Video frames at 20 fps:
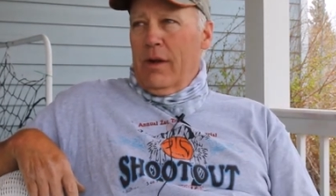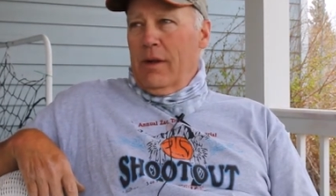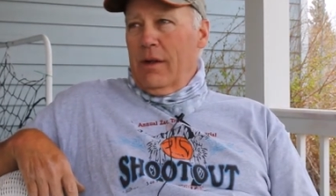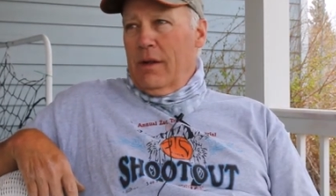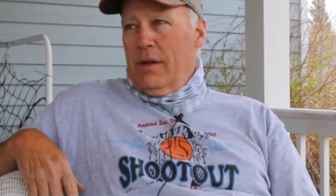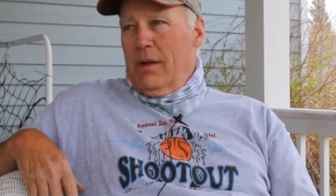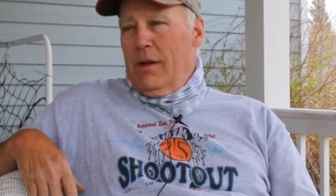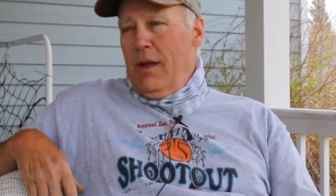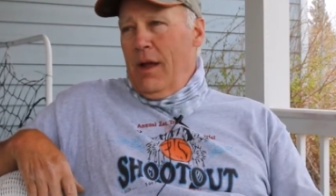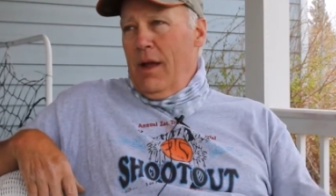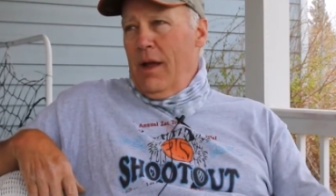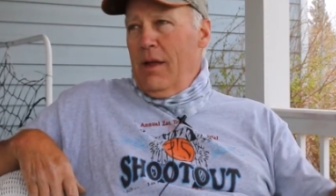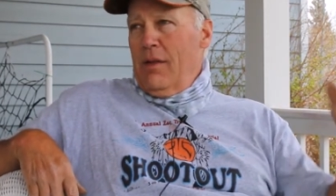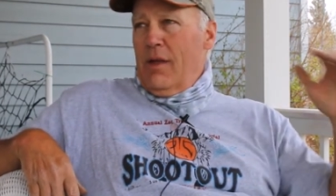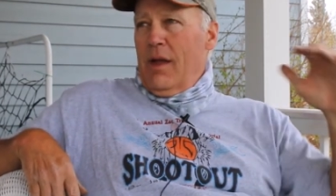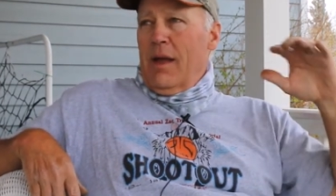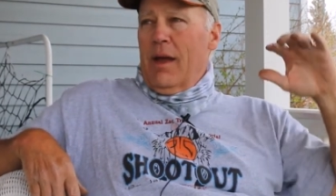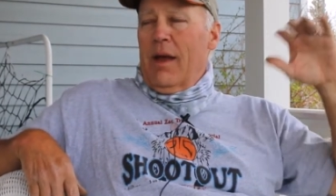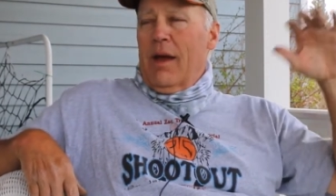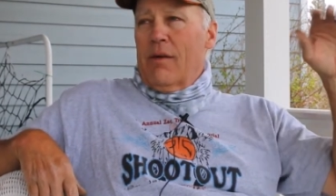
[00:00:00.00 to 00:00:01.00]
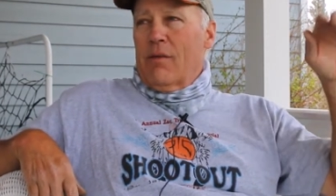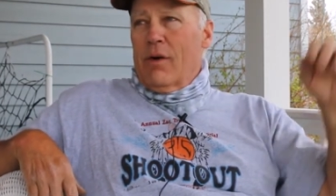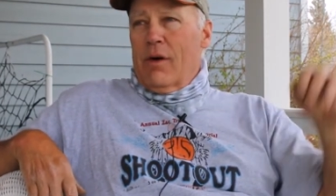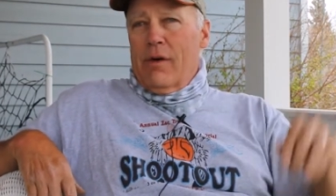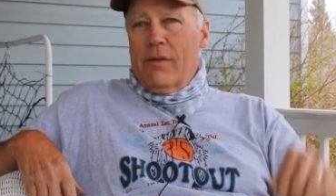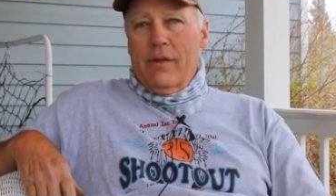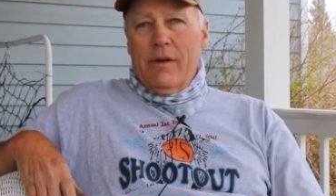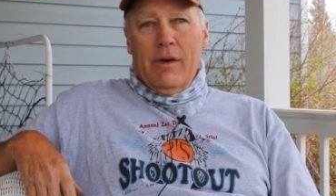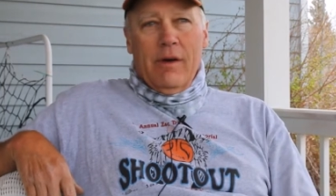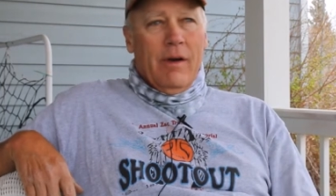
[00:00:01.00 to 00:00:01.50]
in the day they have
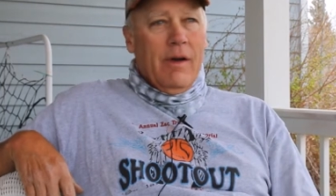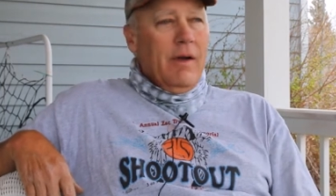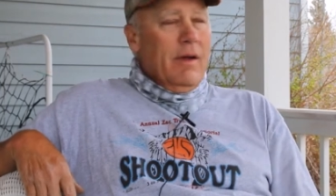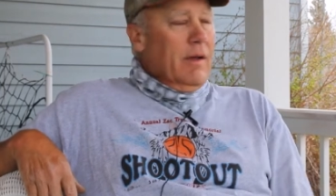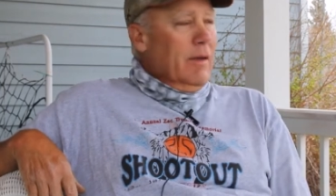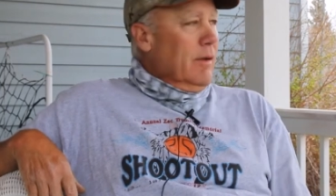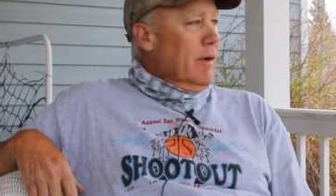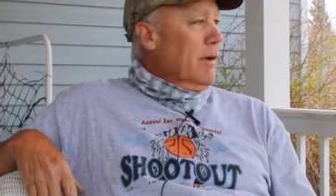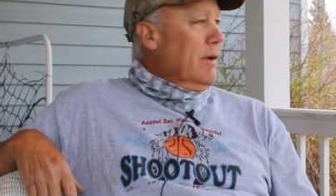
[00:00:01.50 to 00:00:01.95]
all their